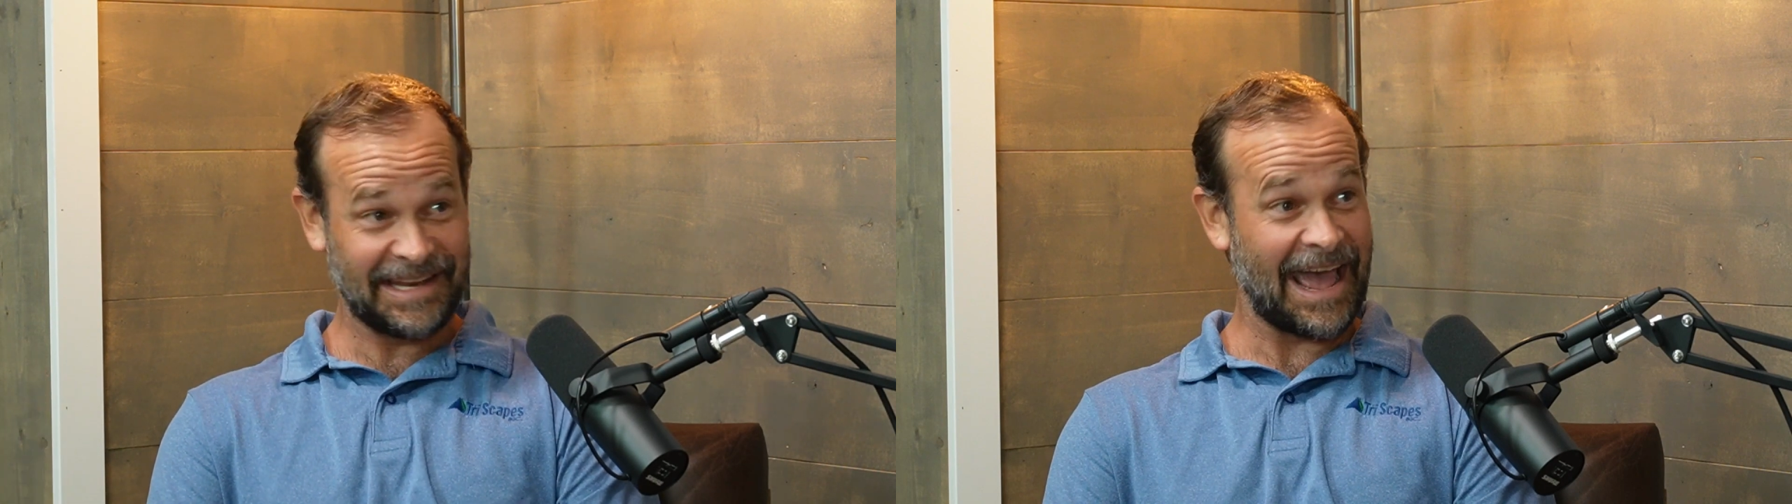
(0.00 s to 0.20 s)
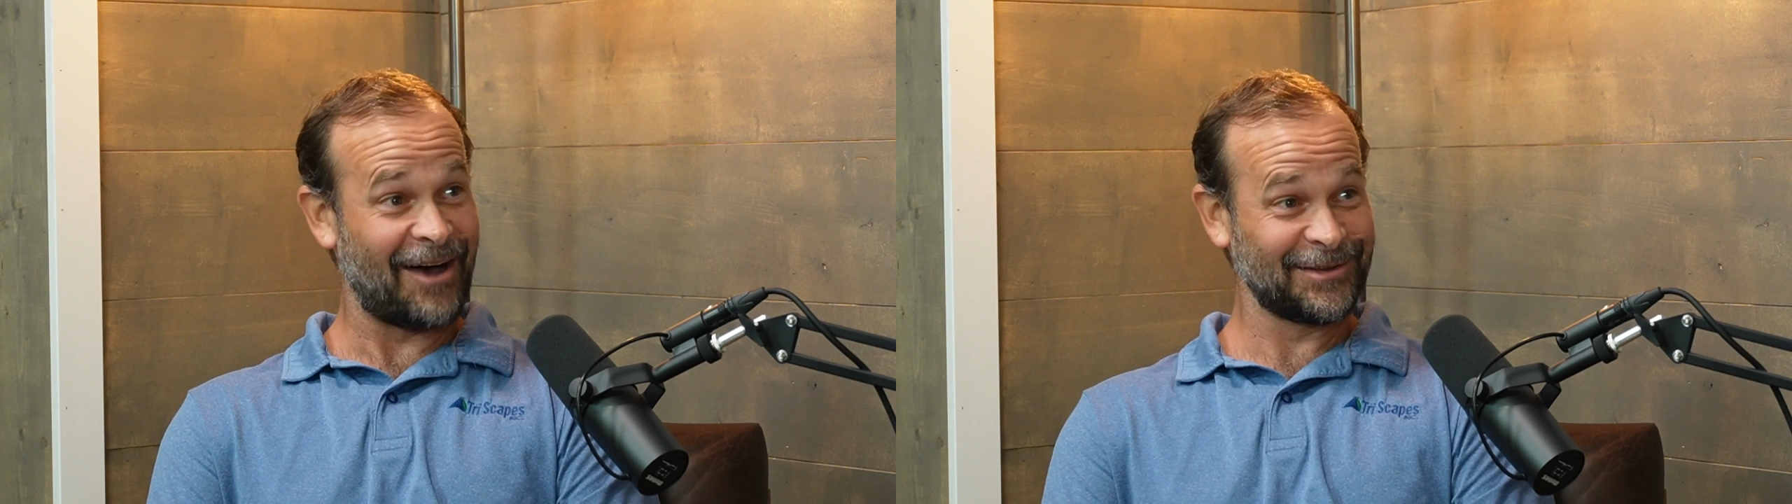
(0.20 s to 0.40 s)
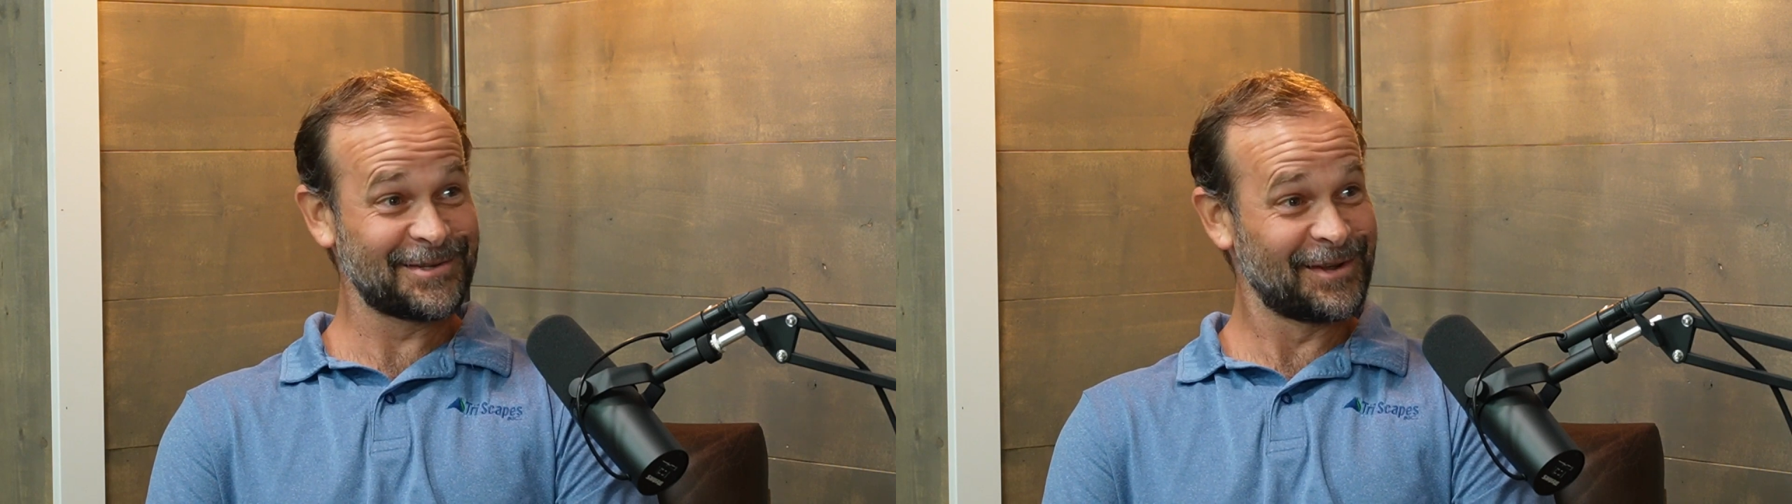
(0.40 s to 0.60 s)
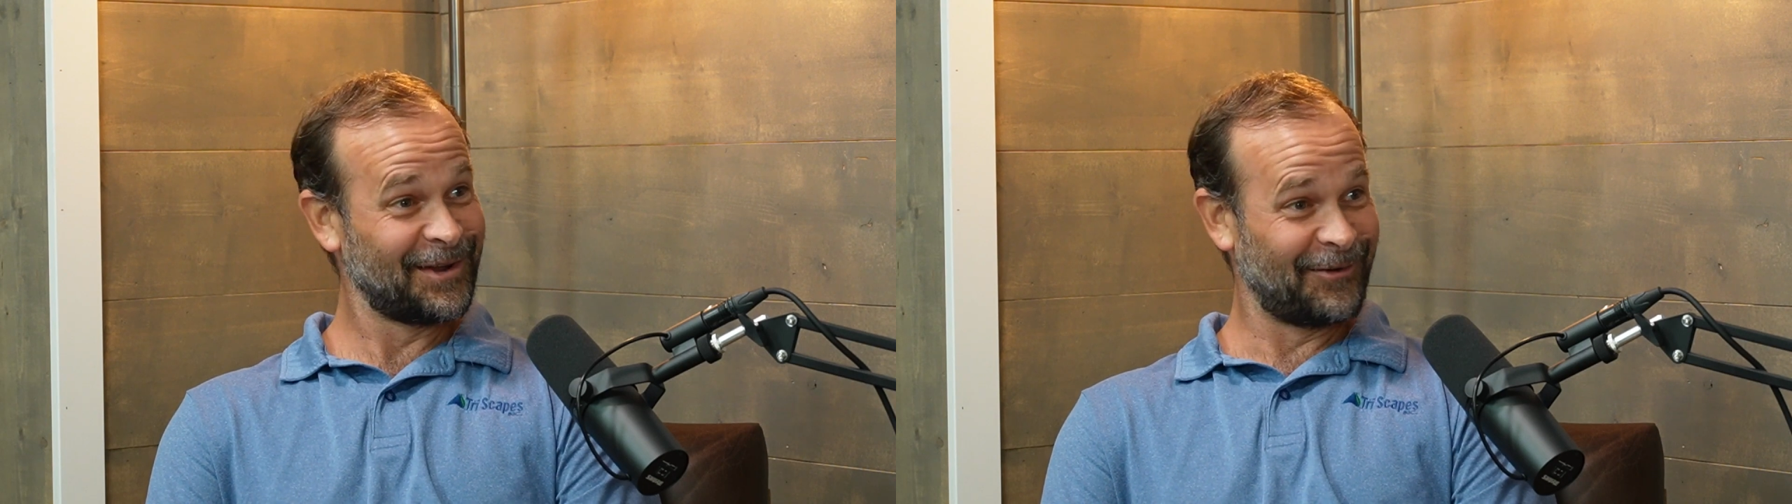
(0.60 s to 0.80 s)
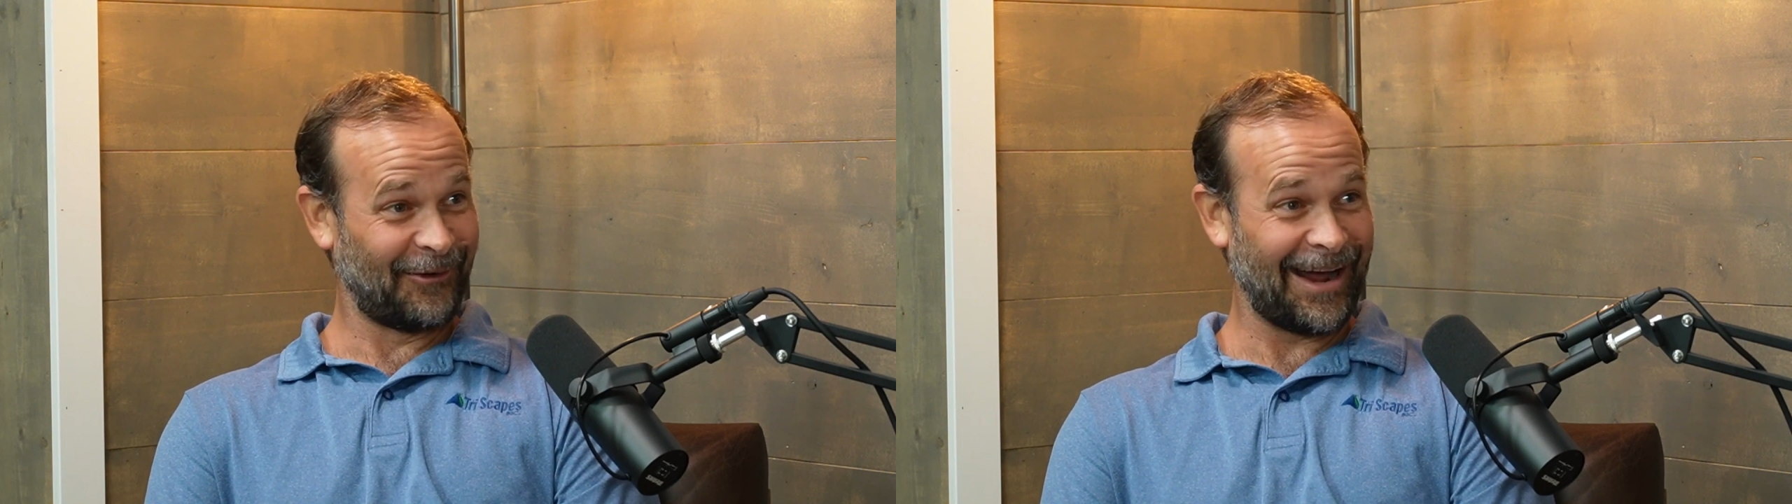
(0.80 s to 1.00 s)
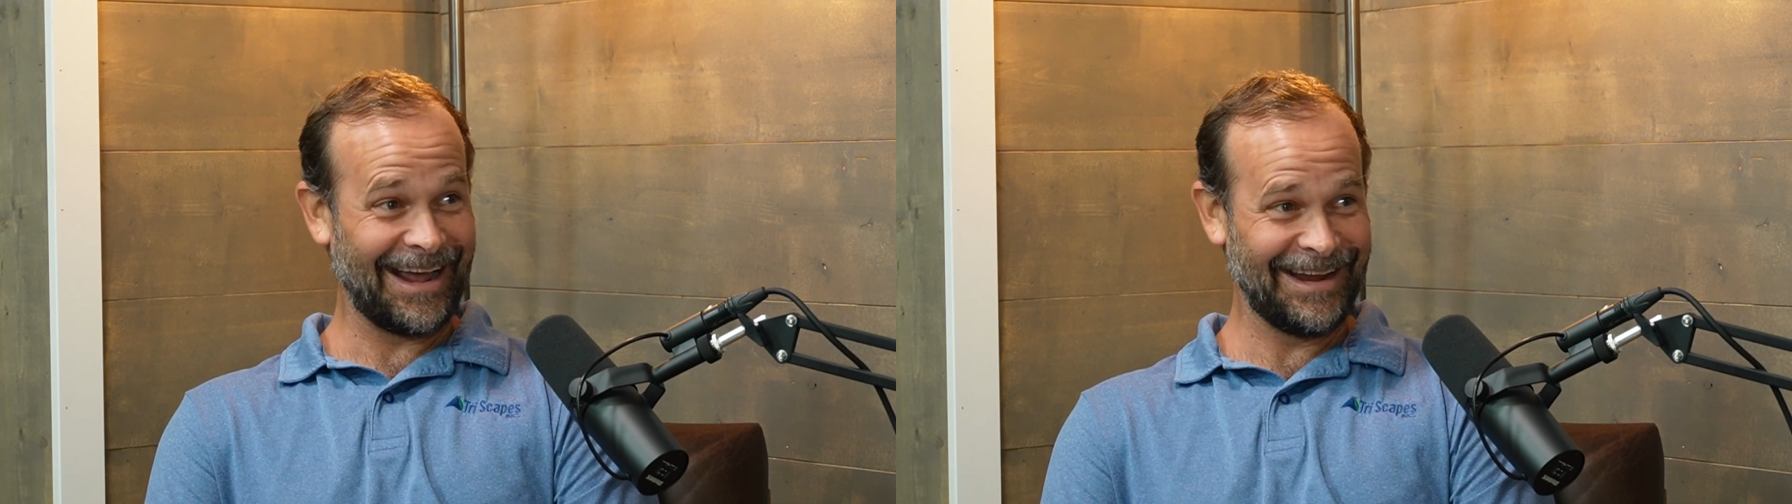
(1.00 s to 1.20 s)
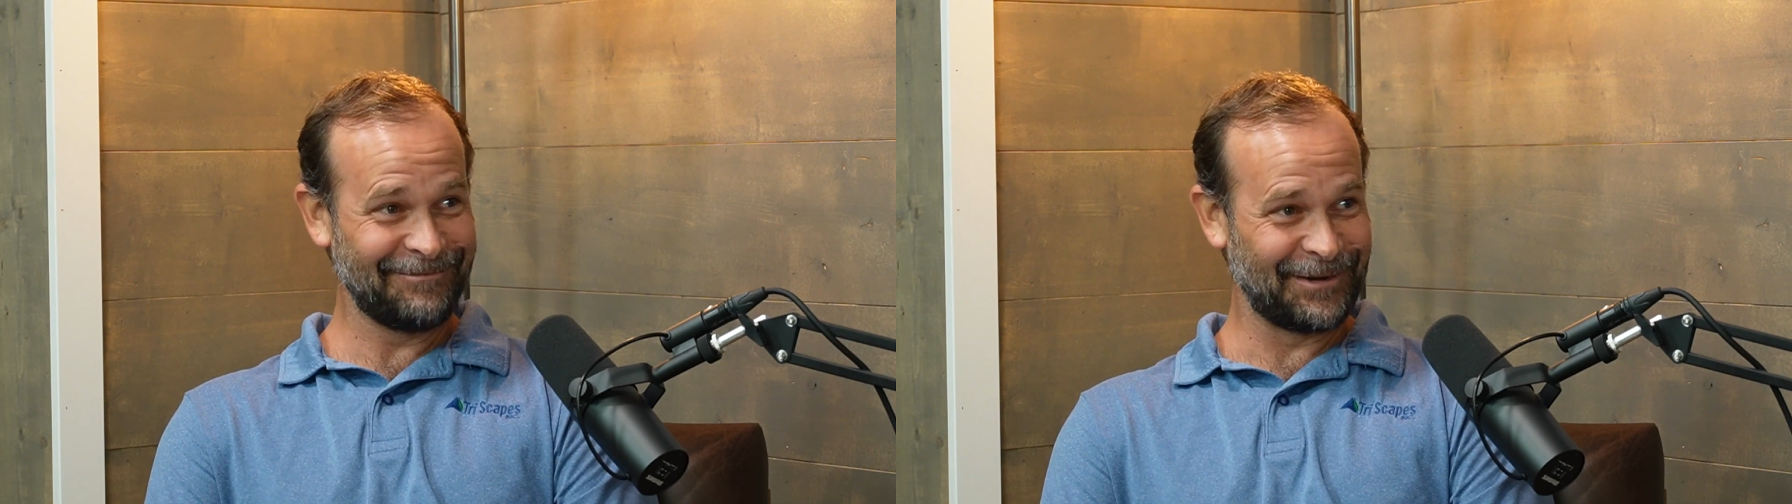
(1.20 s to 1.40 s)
downs, right?